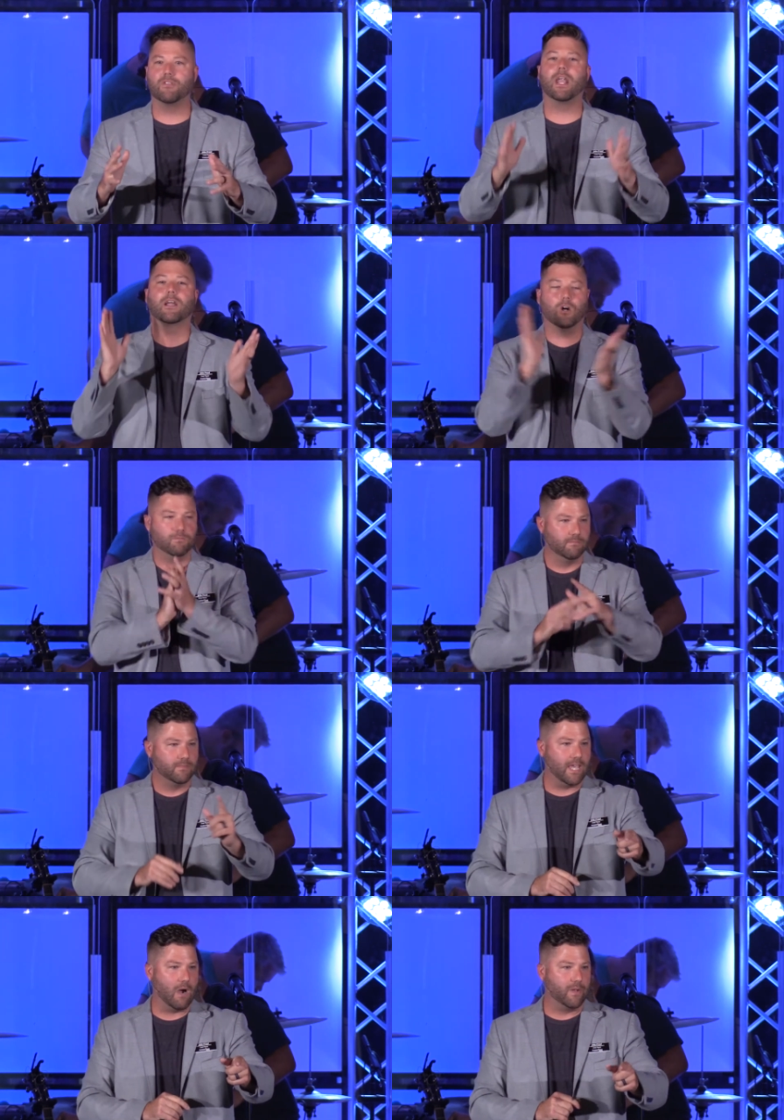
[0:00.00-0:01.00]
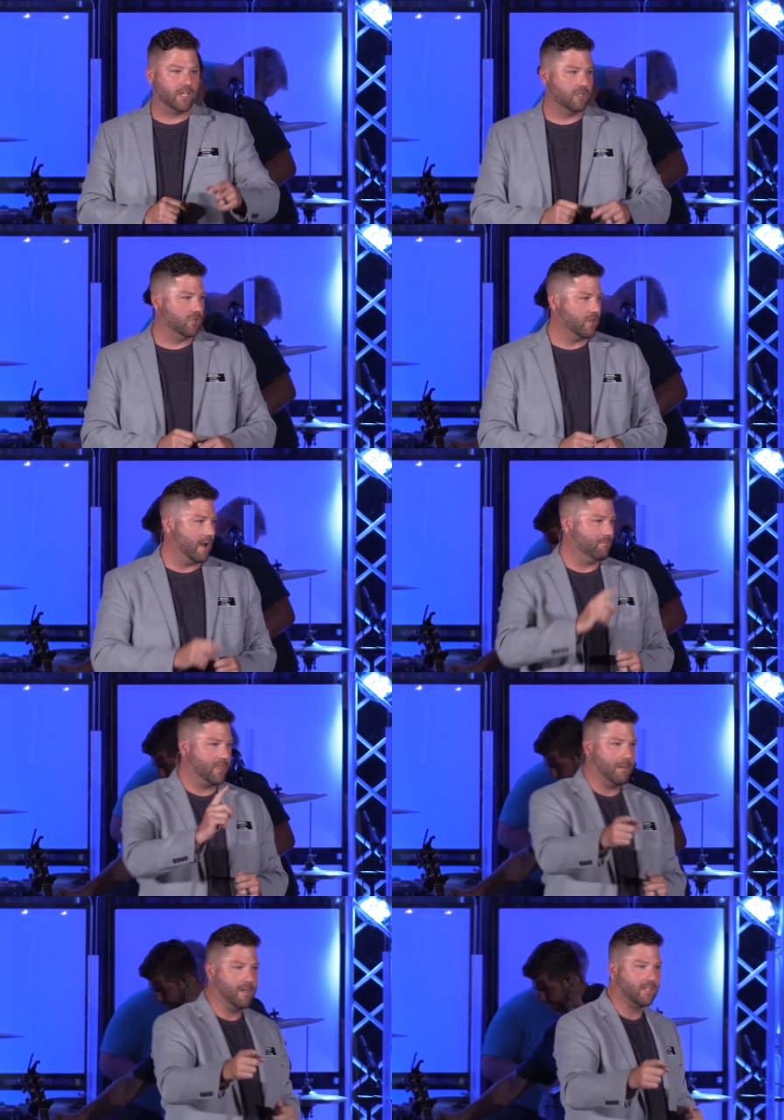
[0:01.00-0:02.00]
Then I go, yeah, we can do that.
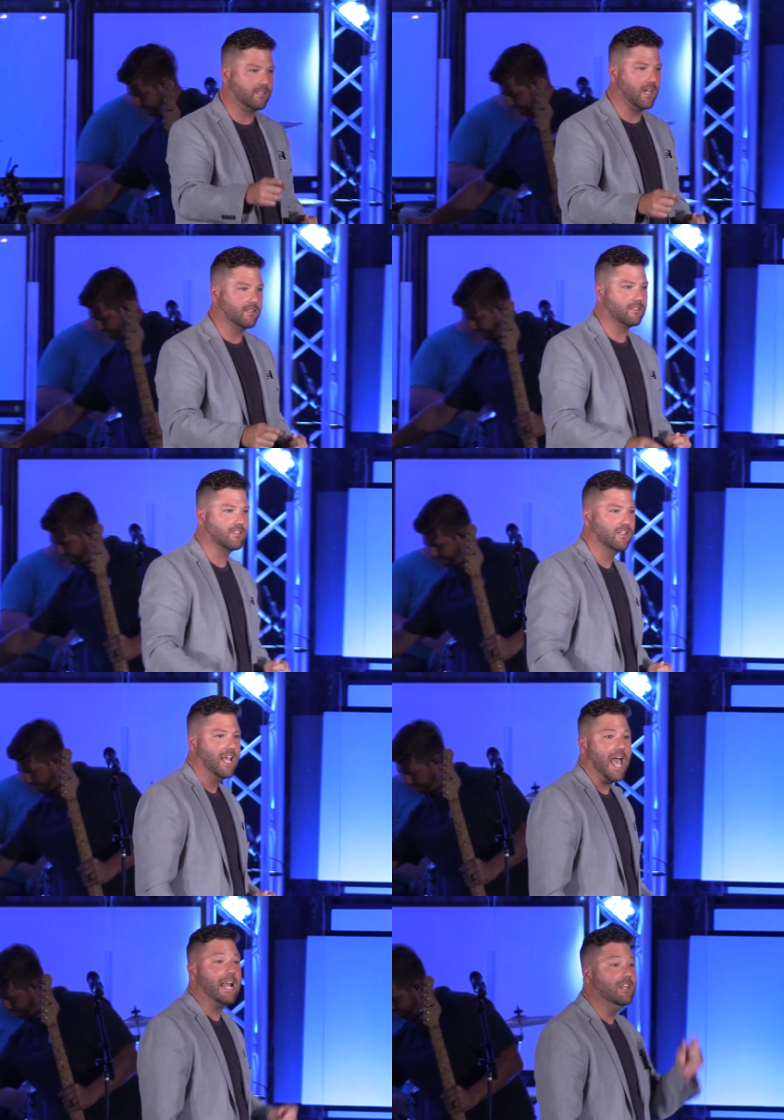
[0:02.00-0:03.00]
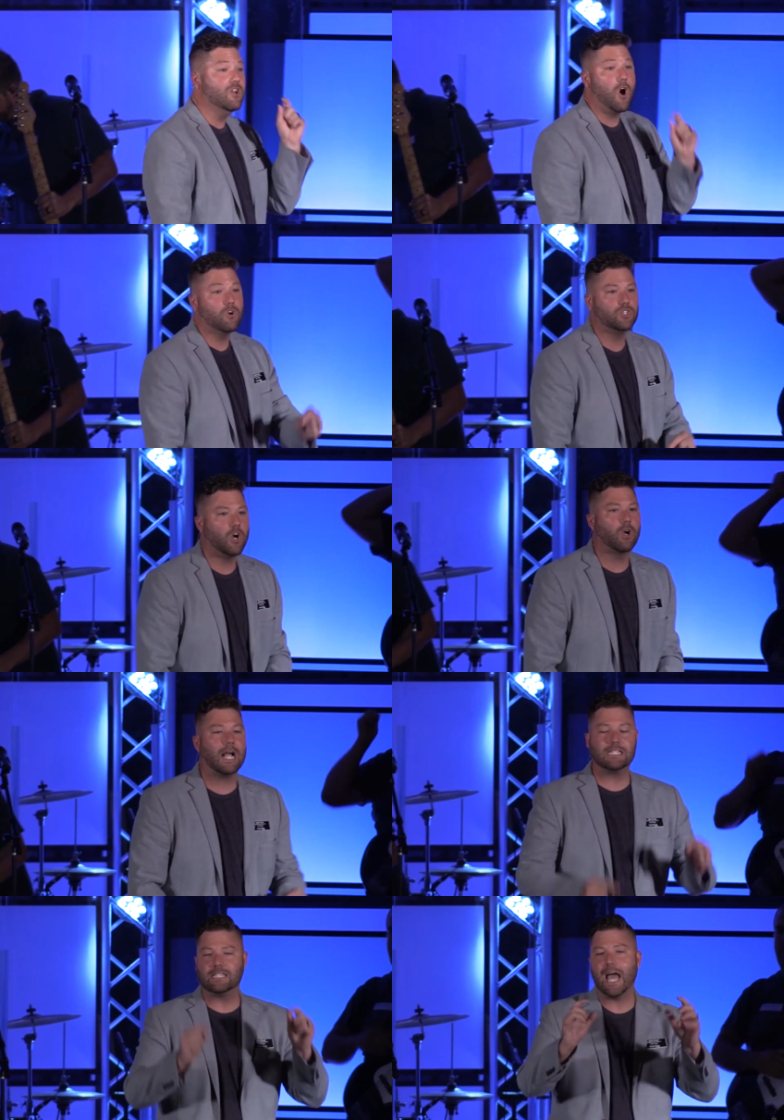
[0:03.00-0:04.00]
That makes sense. And no joke,
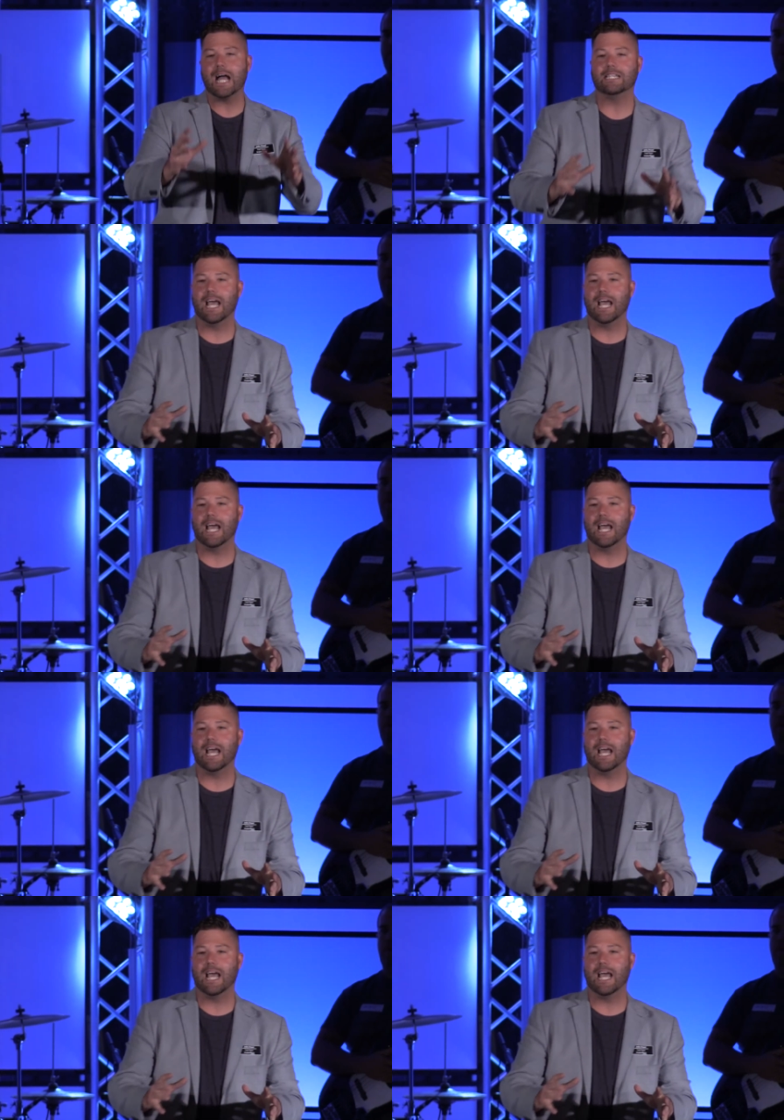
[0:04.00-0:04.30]
I sat